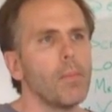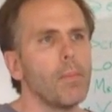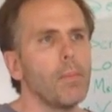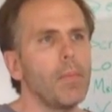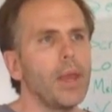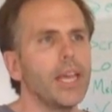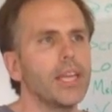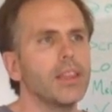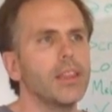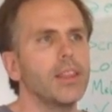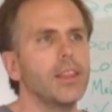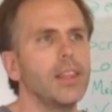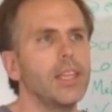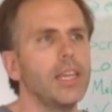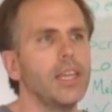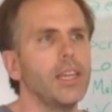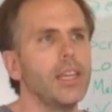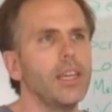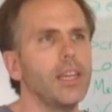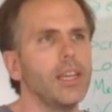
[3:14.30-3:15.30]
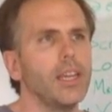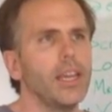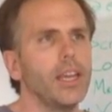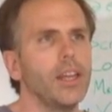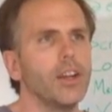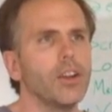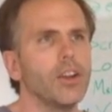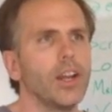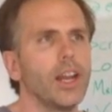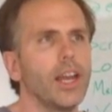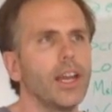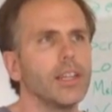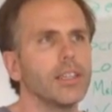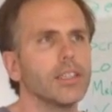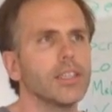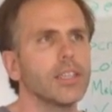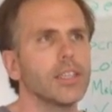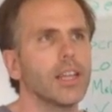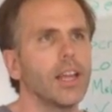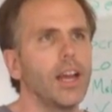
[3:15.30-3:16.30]
make the
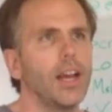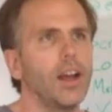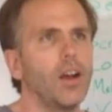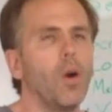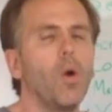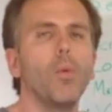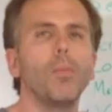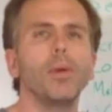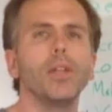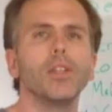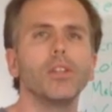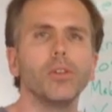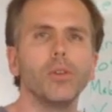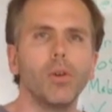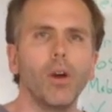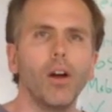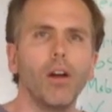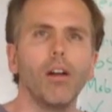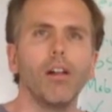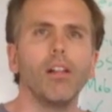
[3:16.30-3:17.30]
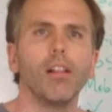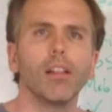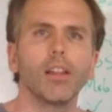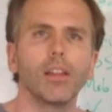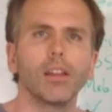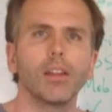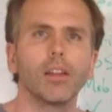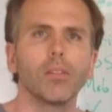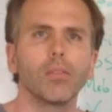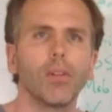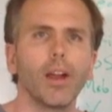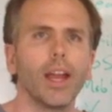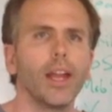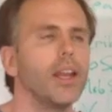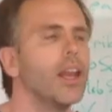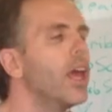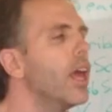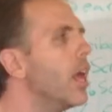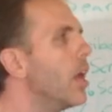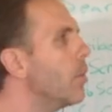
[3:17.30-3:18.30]
internet open to all,
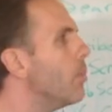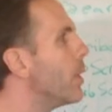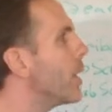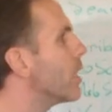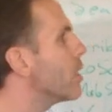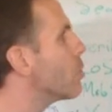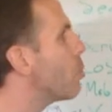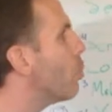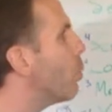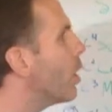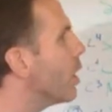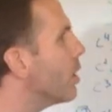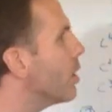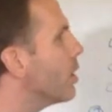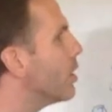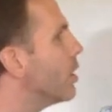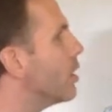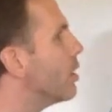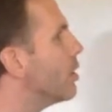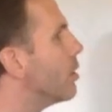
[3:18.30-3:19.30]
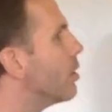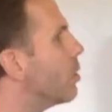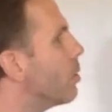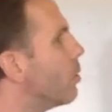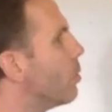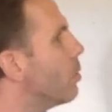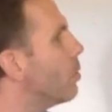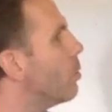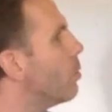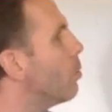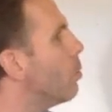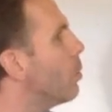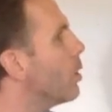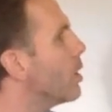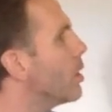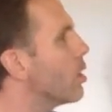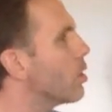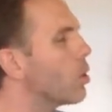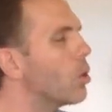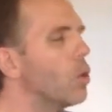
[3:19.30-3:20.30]
right? Because one of
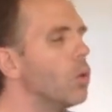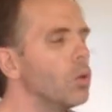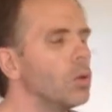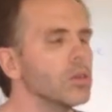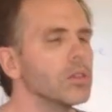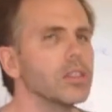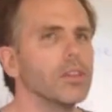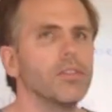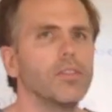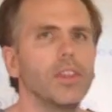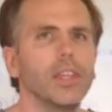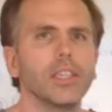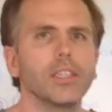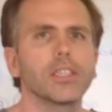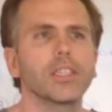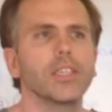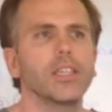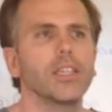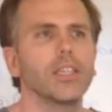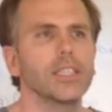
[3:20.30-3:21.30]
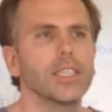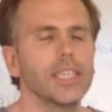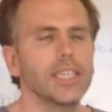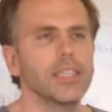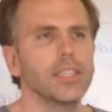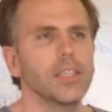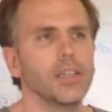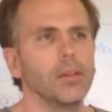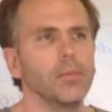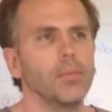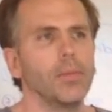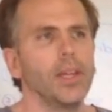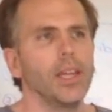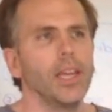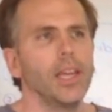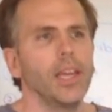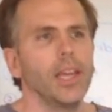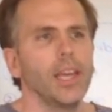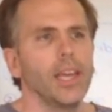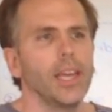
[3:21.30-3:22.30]
the goals of this system
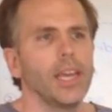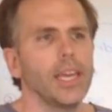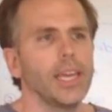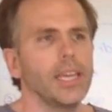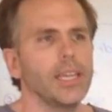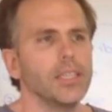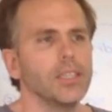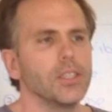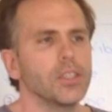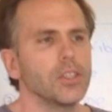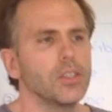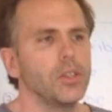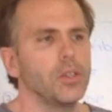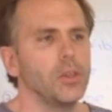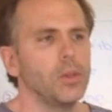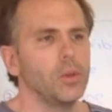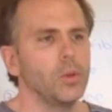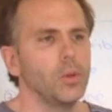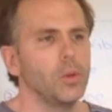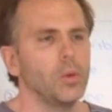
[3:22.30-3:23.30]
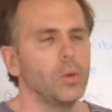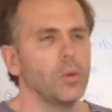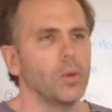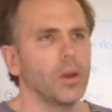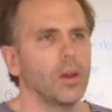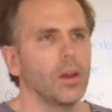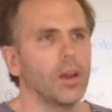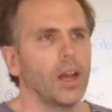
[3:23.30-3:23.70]
is to